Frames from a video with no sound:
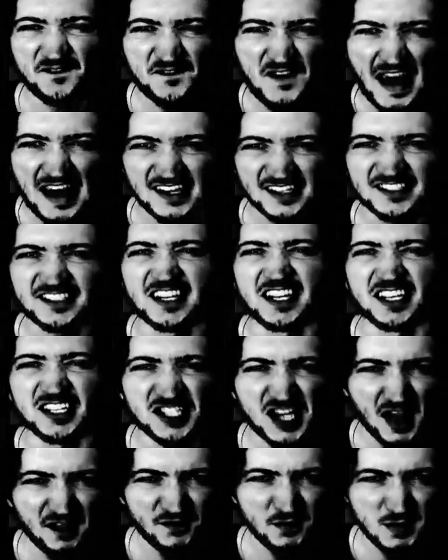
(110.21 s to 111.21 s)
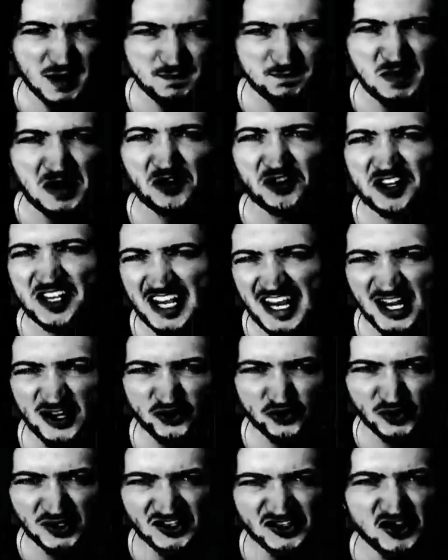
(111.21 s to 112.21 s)
face in a government building
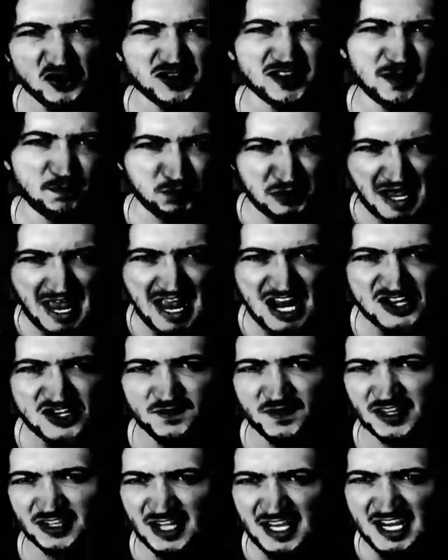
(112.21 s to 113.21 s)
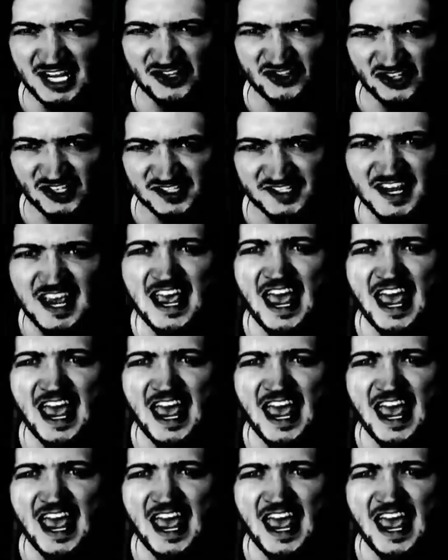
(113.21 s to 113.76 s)
entrance during the Pledge of Allegiance.